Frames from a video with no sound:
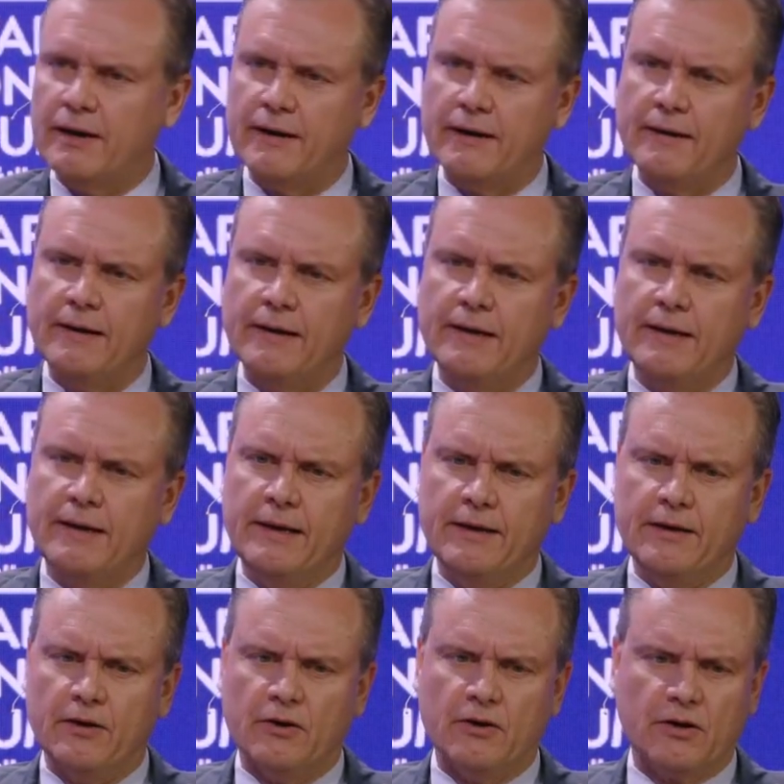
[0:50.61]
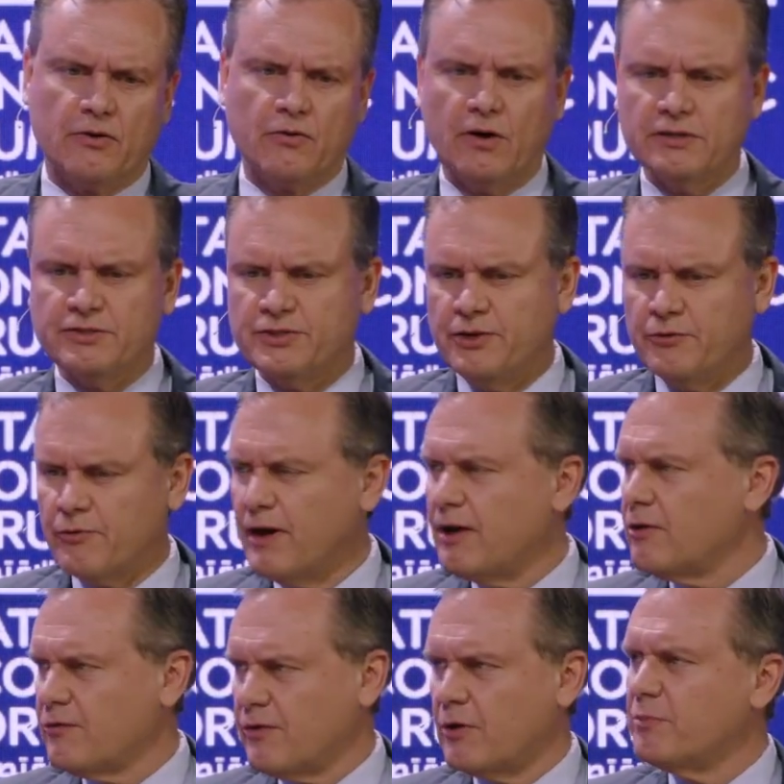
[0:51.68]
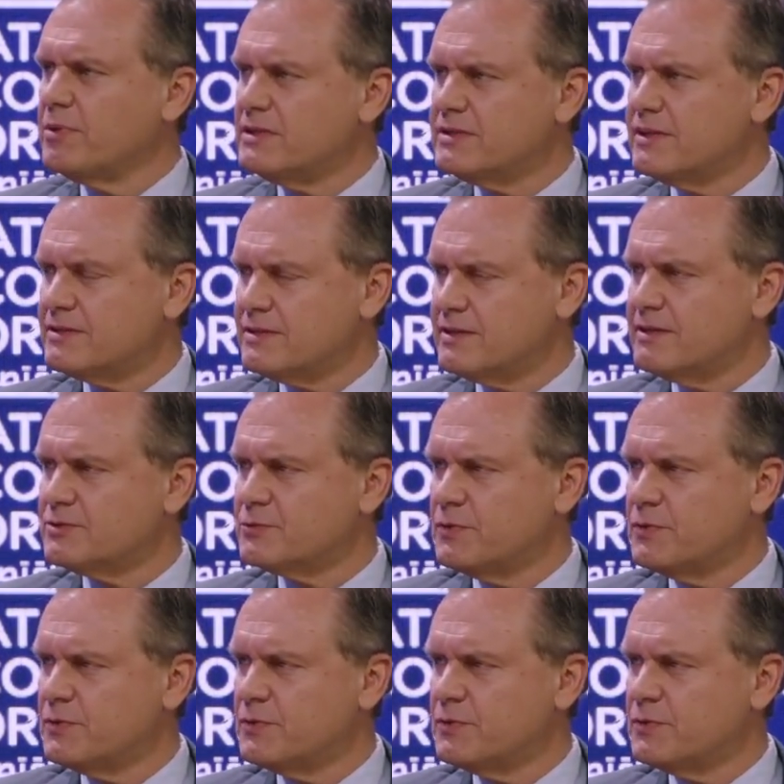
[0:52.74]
And, you know, across the array of our businesses,